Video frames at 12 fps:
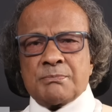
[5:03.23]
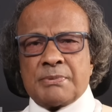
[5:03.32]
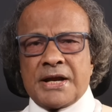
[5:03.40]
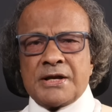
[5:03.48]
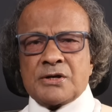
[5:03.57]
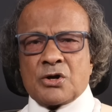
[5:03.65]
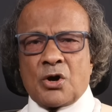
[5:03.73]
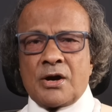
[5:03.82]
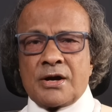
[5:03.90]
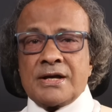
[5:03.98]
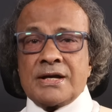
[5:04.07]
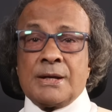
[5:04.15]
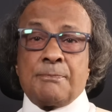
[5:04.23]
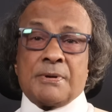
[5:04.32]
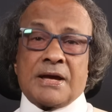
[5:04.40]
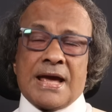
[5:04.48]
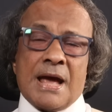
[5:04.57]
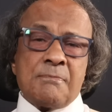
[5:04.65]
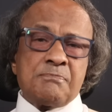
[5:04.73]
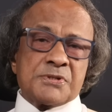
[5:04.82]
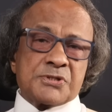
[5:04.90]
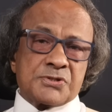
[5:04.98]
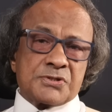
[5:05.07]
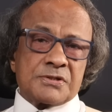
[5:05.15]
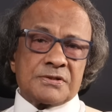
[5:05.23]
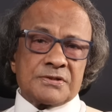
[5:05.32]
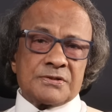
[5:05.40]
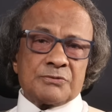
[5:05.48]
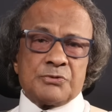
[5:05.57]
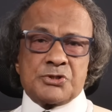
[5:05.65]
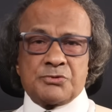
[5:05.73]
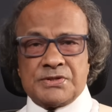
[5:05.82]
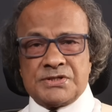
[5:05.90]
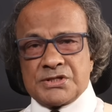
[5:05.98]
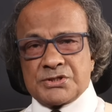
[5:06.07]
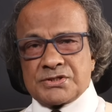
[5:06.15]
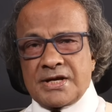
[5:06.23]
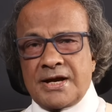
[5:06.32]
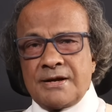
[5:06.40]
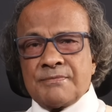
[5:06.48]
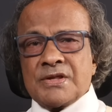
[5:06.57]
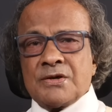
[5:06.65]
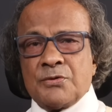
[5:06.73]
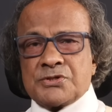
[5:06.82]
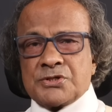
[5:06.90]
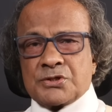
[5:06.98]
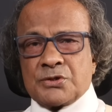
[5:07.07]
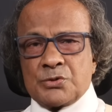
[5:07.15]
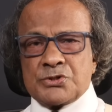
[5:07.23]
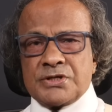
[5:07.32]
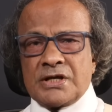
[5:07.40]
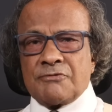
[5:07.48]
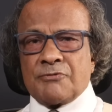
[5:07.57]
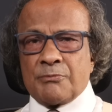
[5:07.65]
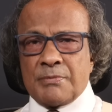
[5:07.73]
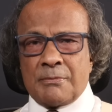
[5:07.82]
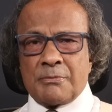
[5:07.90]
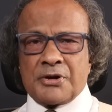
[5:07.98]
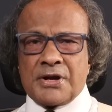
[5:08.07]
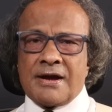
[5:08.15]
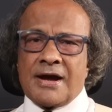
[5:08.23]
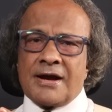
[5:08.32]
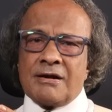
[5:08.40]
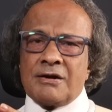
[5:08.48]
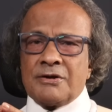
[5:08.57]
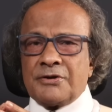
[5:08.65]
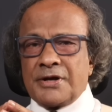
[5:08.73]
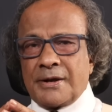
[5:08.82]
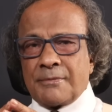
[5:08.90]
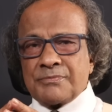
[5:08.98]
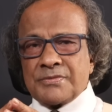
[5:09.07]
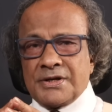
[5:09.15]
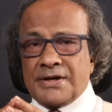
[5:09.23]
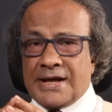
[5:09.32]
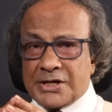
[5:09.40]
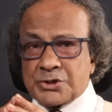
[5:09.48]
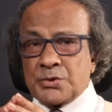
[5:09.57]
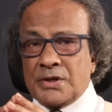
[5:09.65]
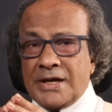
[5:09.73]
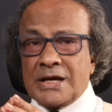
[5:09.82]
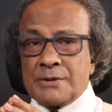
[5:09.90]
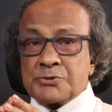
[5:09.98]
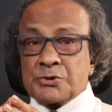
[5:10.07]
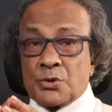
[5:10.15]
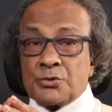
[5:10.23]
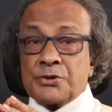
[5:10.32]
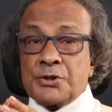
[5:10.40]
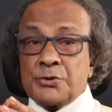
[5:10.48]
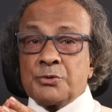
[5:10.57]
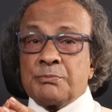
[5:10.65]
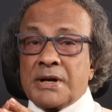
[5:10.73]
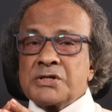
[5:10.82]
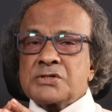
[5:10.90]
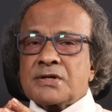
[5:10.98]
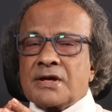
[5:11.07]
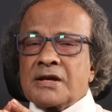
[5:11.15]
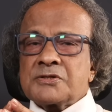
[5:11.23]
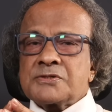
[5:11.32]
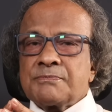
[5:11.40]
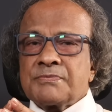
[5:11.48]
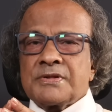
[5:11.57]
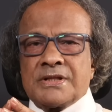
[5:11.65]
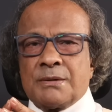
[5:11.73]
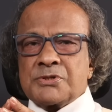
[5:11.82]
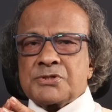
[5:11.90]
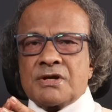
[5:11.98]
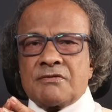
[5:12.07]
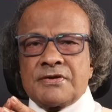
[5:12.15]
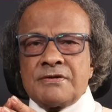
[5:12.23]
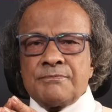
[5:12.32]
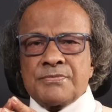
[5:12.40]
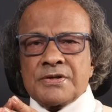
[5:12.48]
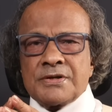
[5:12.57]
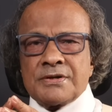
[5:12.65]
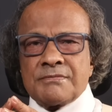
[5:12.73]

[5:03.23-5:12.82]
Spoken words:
of the brain called hippocampus, which we just said, which is crucial for memory and learning. It actually helps grow the new brain cells. Number seven,